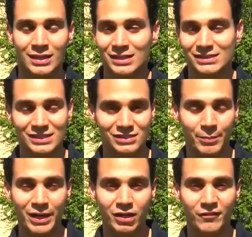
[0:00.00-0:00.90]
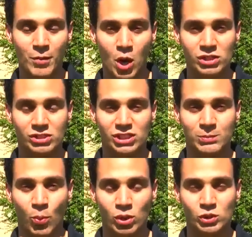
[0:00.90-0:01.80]
Since the middle of March, the
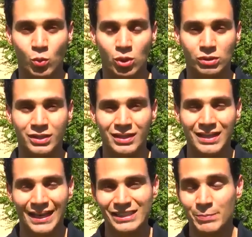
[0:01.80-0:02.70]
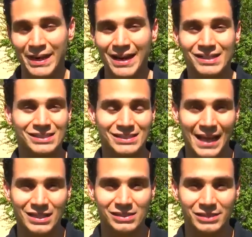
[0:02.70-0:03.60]
sports world has been at a
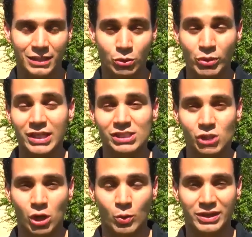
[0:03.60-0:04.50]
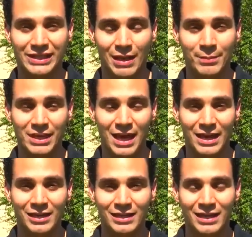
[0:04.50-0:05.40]
standstill. It really started with the
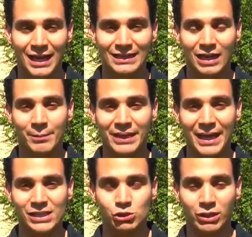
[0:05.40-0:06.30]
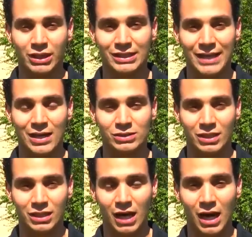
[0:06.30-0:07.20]
NBA, and then it began trickling down to
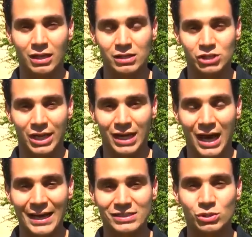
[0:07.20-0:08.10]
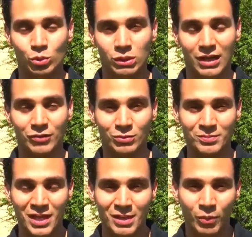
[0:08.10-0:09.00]
the college and high school level
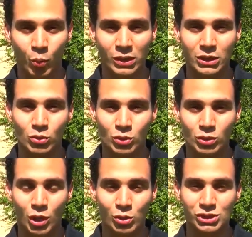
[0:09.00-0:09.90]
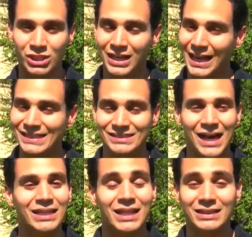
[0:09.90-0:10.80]
but one local coach has
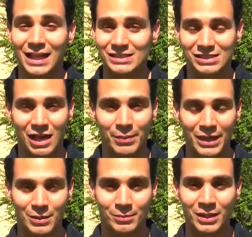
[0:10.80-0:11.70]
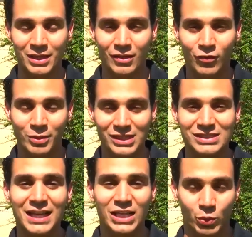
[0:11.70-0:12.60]
not let that stop him from
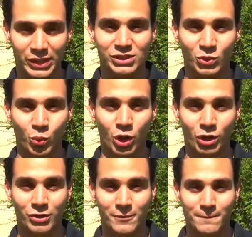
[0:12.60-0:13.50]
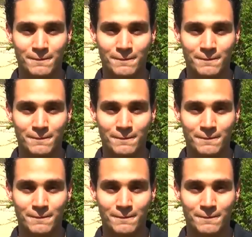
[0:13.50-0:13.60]
continuing to work.